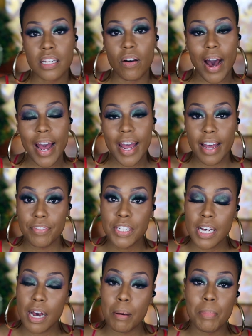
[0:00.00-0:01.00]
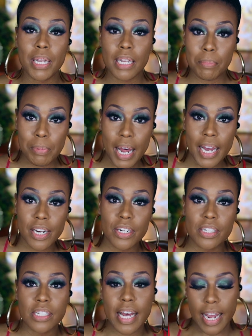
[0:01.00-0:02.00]
so I have some lip
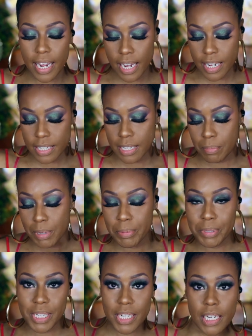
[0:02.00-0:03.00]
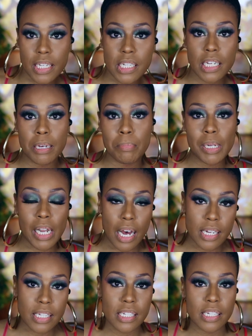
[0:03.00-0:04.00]
liners and some lipsticks, lip
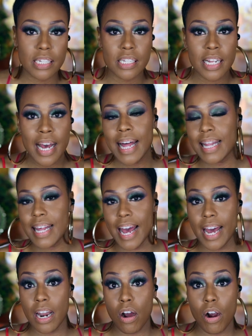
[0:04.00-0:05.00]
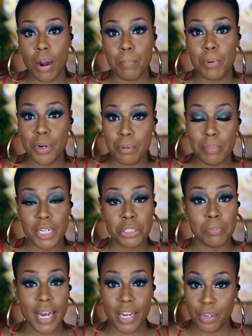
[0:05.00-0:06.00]
glosses that are pretty much
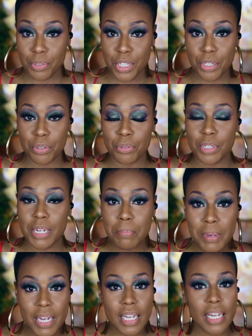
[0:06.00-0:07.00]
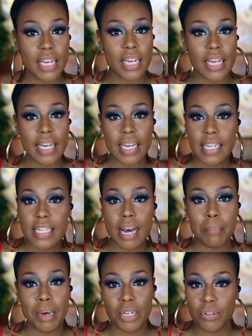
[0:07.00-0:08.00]
my go-to. Typically,
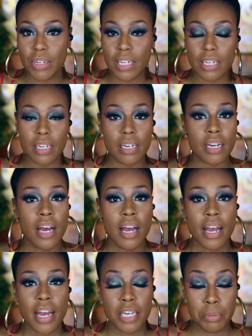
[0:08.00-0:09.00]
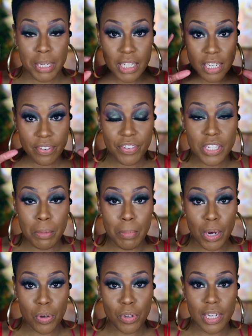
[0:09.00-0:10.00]
anytime I do a look, especially if it's a
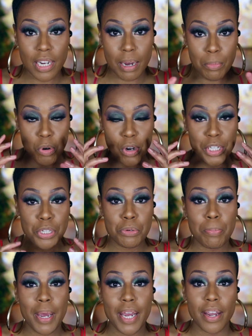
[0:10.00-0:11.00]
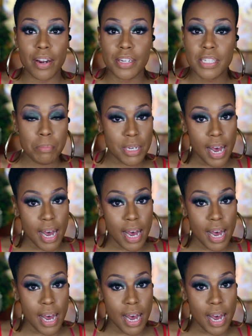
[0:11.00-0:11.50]
bold look, I'm going to pair some